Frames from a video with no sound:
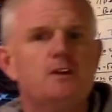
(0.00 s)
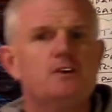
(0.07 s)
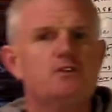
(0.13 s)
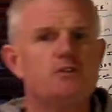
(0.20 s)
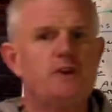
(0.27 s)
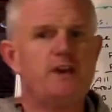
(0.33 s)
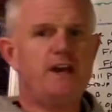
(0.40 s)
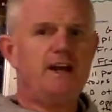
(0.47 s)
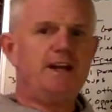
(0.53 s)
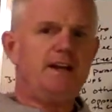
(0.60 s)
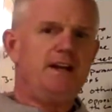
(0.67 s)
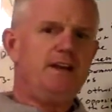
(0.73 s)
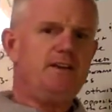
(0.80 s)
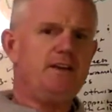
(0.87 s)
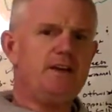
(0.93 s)
So I got
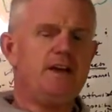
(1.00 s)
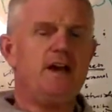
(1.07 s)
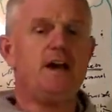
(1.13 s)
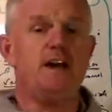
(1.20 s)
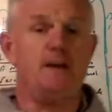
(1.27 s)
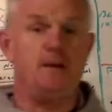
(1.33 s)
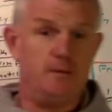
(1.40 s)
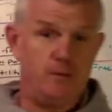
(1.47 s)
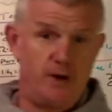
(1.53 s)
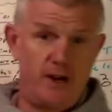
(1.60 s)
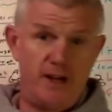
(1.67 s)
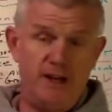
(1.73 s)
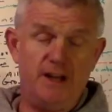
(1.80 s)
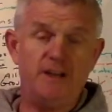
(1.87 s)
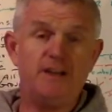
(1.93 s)
it in the gun,
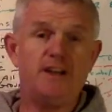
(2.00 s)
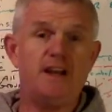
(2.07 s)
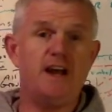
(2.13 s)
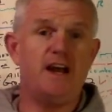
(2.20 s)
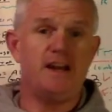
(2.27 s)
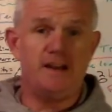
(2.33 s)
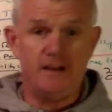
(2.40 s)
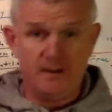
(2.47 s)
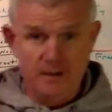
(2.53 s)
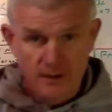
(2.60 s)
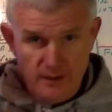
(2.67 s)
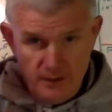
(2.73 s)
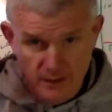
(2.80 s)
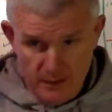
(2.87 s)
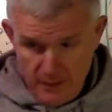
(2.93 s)
right? In the gun.
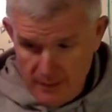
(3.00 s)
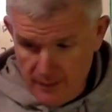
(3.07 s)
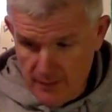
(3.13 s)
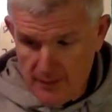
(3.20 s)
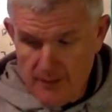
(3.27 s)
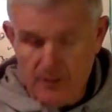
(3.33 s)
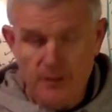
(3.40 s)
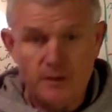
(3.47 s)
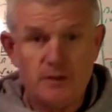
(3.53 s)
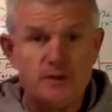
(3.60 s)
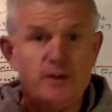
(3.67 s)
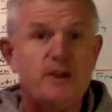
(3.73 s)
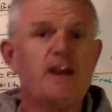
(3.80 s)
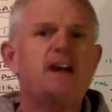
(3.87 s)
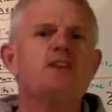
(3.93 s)

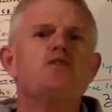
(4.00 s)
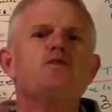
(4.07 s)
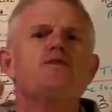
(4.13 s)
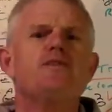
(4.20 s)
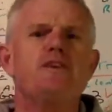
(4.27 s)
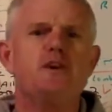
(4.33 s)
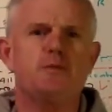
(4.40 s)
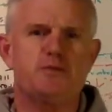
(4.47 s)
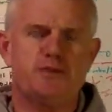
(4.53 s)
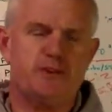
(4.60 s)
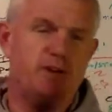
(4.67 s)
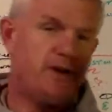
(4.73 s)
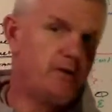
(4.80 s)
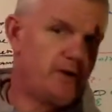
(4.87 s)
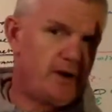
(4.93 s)
You got to do film
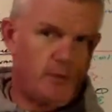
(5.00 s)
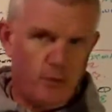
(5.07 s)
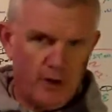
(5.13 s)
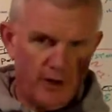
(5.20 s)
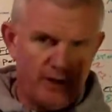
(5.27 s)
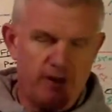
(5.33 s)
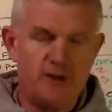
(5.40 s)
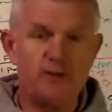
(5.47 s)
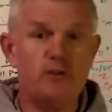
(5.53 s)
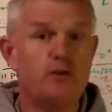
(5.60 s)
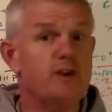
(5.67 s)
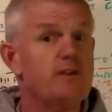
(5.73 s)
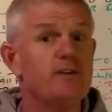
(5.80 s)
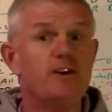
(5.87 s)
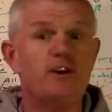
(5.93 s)
study, right? What do they do?
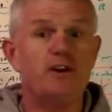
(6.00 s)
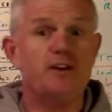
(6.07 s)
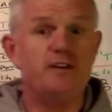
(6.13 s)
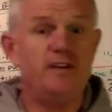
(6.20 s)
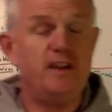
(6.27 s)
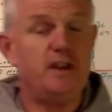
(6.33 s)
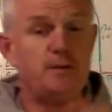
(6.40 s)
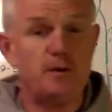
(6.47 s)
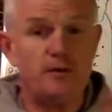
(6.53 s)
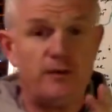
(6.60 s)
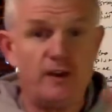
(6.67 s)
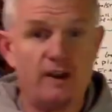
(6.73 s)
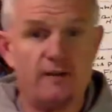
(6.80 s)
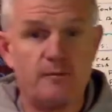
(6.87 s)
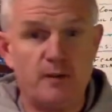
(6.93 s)
Even on a team, if
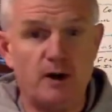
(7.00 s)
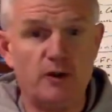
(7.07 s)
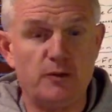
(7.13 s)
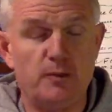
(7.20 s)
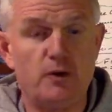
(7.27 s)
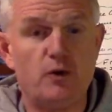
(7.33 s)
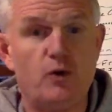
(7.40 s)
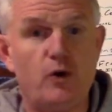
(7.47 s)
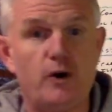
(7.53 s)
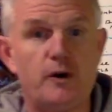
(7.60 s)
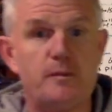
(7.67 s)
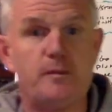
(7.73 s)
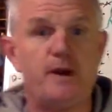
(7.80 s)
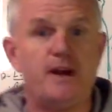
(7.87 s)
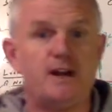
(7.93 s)
you have multiple
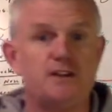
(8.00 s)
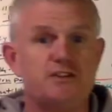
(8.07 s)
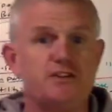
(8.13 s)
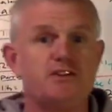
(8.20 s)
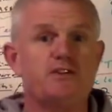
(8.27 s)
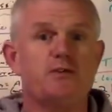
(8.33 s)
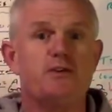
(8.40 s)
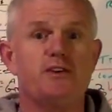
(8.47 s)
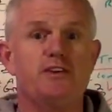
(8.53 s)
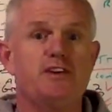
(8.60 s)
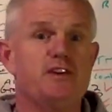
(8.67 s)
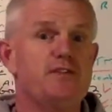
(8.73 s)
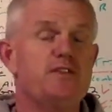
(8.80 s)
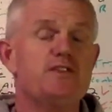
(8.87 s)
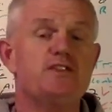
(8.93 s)
quarterbacks, is there a
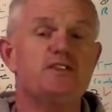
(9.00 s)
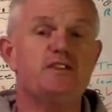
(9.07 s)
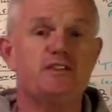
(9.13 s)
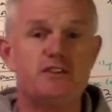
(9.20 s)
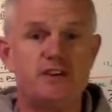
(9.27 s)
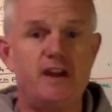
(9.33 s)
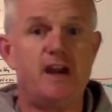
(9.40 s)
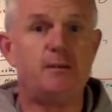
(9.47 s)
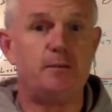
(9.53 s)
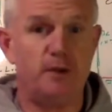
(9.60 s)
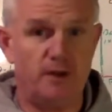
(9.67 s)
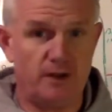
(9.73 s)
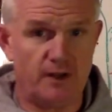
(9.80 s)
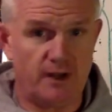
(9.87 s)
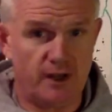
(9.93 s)
difference in the snap
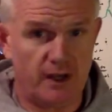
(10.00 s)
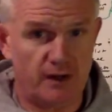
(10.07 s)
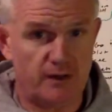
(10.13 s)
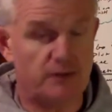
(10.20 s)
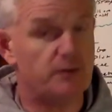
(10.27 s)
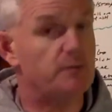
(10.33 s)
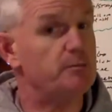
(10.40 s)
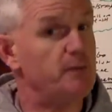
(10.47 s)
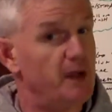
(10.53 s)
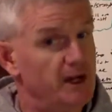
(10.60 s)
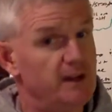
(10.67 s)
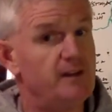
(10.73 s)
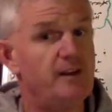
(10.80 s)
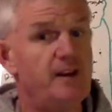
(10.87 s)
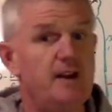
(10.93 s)
indicators? So
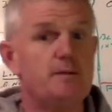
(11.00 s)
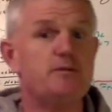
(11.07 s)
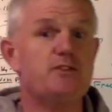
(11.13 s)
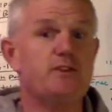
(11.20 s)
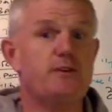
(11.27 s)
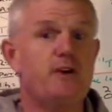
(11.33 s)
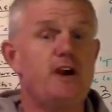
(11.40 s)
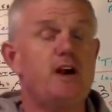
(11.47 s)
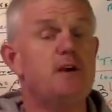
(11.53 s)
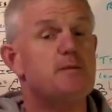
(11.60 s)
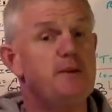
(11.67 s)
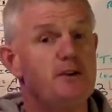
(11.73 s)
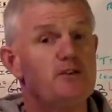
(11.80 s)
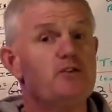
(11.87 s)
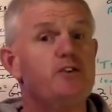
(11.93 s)
many times there are.
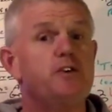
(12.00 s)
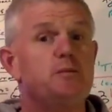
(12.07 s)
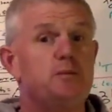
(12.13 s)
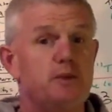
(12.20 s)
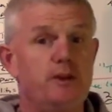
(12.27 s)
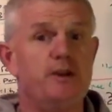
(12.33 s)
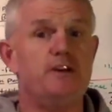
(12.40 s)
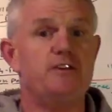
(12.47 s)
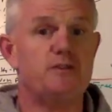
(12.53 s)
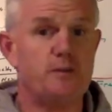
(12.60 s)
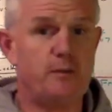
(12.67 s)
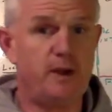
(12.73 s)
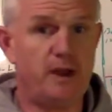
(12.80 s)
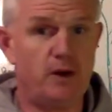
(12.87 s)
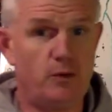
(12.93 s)
Make sure your players are
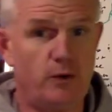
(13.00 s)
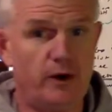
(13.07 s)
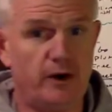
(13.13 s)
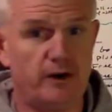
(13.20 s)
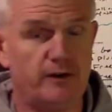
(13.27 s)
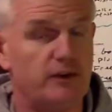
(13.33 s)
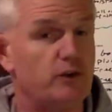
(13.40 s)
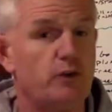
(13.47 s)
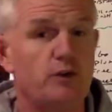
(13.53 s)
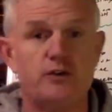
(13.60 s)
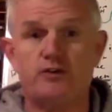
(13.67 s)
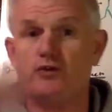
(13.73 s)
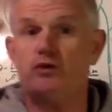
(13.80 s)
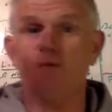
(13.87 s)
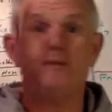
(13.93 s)
made aware of it. Don't
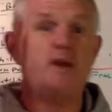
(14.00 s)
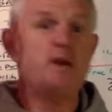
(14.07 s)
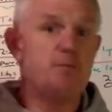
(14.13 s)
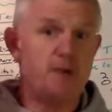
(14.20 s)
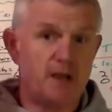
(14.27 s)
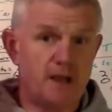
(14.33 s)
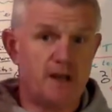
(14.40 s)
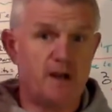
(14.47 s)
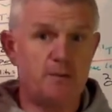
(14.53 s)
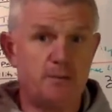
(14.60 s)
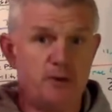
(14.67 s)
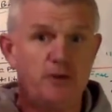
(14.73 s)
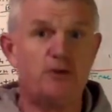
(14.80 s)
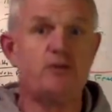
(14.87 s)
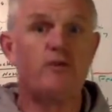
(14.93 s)
assume they pick it
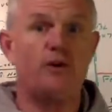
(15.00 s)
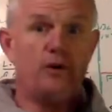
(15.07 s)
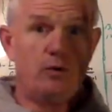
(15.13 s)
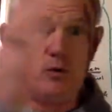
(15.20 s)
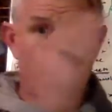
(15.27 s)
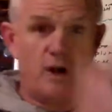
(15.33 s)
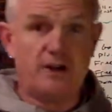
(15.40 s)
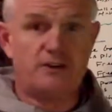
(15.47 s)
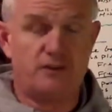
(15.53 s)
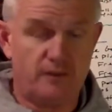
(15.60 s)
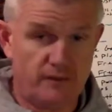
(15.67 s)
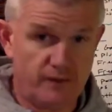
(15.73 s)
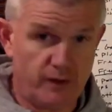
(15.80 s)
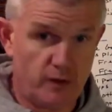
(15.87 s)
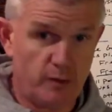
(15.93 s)
up on their own
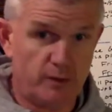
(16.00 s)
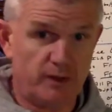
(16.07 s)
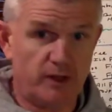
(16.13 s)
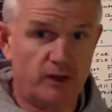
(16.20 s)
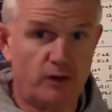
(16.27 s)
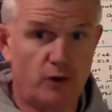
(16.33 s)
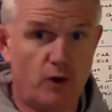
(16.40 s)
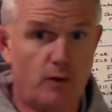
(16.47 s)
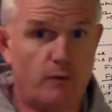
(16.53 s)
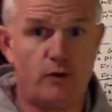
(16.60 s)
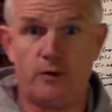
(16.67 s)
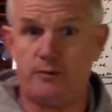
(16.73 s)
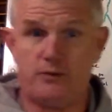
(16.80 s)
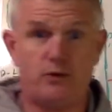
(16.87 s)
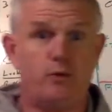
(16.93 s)
watching film in their dorm
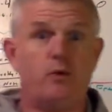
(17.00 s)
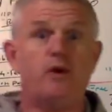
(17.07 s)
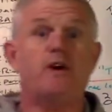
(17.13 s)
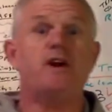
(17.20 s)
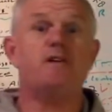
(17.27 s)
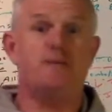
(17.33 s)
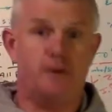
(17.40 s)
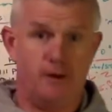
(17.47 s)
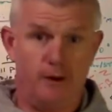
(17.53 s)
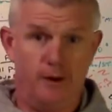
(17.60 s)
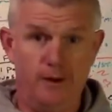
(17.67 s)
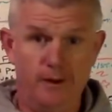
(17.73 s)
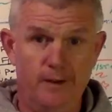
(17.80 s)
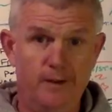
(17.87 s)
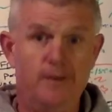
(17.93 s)
rooms or wherever.
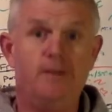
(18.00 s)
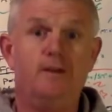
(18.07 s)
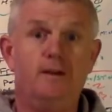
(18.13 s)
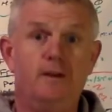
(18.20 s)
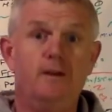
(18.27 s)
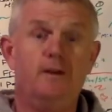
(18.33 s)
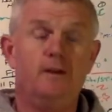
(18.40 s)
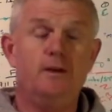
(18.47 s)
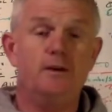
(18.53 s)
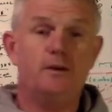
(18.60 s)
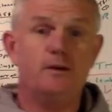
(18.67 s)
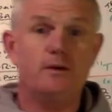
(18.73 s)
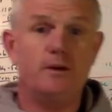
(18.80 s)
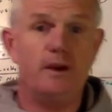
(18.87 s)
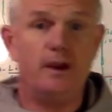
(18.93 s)

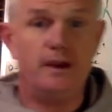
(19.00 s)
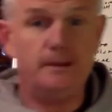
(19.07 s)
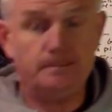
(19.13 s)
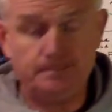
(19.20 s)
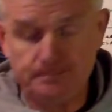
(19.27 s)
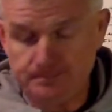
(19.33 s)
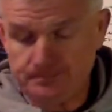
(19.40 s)
Okay?